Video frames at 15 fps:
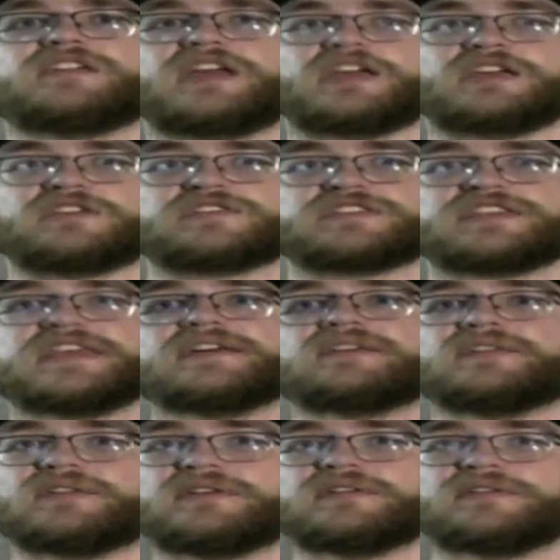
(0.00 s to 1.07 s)
to your
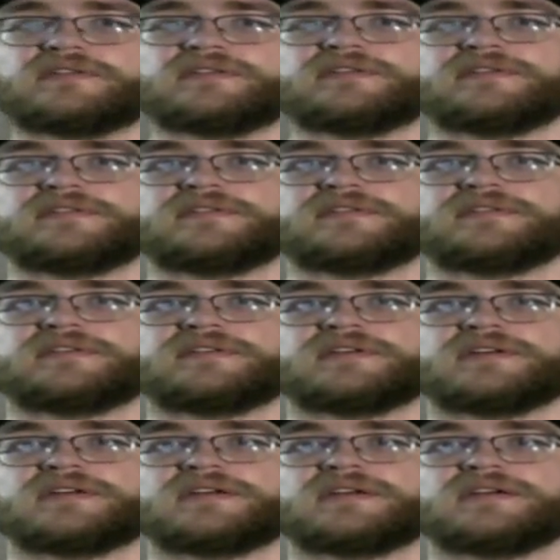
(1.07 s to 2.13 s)
fucking like skill.